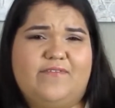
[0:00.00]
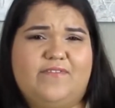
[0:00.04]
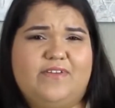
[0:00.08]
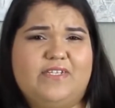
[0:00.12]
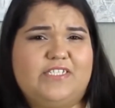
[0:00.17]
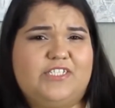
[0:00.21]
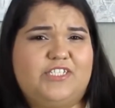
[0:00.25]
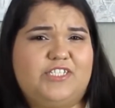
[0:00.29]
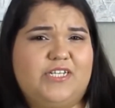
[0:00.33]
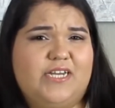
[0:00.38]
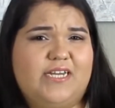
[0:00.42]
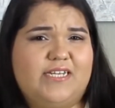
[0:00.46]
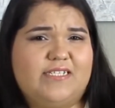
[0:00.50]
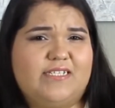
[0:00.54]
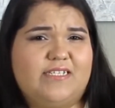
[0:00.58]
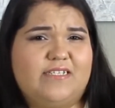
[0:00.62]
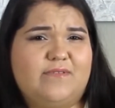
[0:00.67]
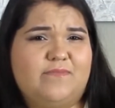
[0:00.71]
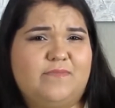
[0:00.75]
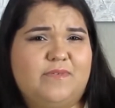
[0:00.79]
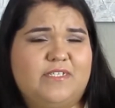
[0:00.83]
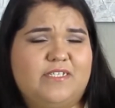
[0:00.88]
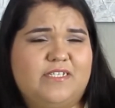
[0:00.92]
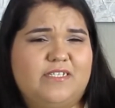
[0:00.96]
If it sheds
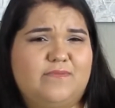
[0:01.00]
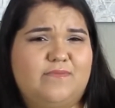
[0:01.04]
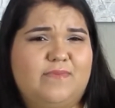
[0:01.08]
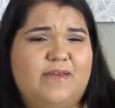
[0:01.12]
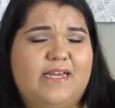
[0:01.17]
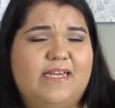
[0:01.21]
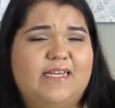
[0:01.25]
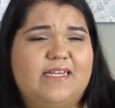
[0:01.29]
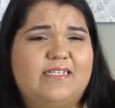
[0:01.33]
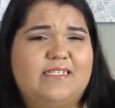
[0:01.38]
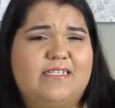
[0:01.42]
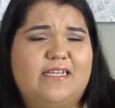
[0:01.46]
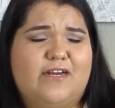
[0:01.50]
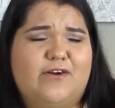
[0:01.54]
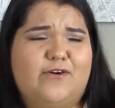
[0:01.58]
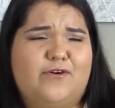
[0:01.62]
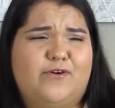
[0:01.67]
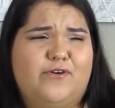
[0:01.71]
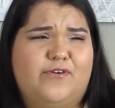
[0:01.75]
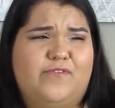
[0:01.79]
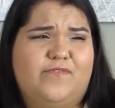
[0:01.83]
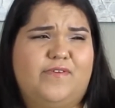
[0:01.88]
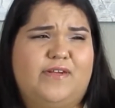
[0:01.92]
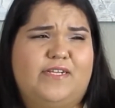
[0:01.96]
as much as mine. Because I
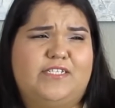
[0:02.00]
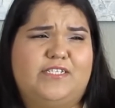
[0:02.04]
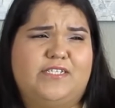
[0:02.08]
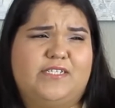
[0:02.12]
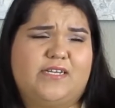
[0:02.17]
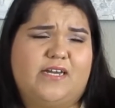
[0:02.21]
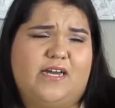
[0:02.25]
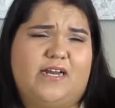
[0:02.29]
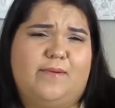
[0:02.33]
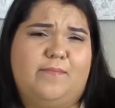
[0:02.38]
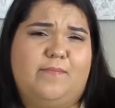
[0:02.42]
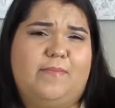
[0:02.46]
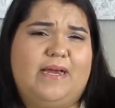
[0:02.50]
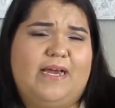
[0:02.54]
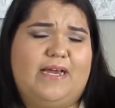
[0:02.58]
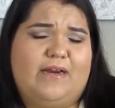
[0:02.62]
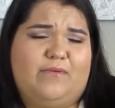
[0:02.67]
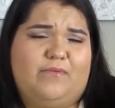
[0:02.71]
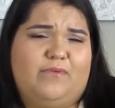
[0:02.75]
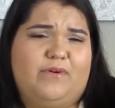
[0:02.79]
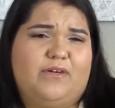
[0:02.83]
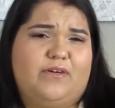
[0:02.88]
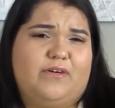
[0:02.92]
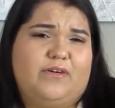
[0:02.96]
don't know if I just got a
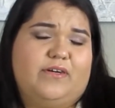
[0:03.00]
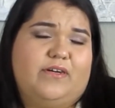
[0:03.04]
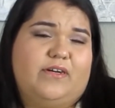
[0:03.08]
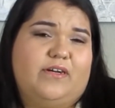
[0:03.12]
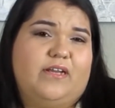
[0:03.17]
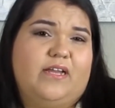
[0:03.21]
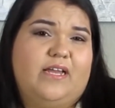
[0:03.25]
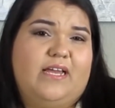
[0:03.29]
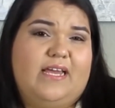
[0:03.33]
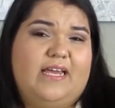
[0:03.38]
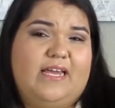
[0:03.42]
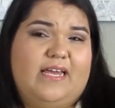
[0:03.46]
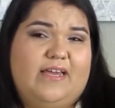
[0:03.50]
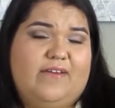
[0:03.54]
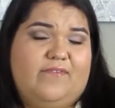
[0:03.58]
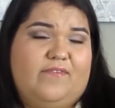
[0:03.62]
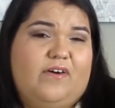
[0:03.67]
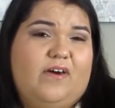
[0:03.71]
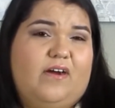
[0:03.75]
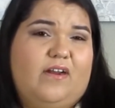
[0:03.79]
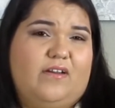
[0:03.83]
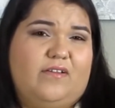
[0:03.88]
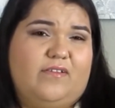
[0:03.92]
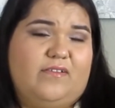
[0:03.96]
bad one. Or if
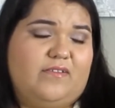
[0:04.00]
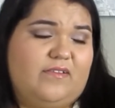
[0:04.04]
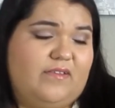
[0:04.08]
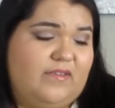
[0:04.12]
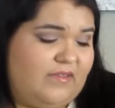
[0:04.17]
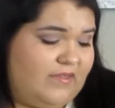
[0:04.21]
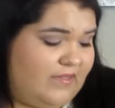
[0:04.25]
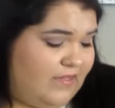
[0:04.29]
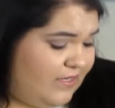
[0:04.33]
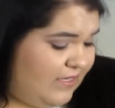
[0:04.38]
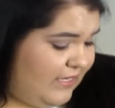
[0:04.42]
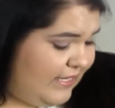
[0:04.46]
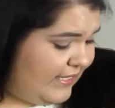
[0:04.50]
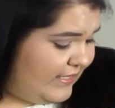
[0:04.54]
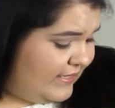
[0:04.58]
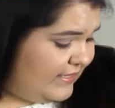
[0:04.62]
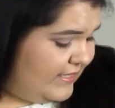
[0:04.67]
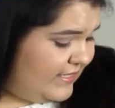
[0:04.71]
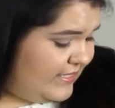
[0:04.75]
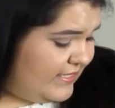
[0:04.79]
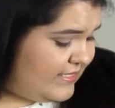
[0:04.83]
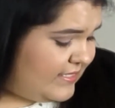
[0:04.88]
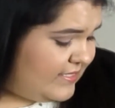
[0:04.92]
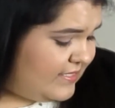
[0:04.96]
all of the,
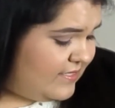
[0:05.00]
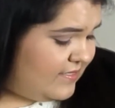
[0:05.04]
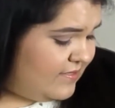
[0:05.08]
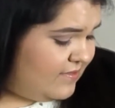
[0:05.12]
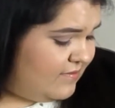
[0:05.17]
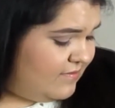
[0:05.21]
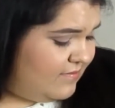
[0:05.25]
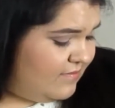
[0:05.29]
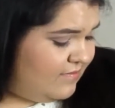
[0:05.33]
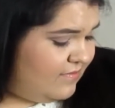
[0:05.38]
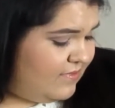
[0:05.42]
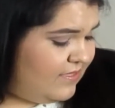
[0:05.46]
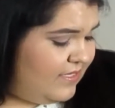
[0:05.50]
like this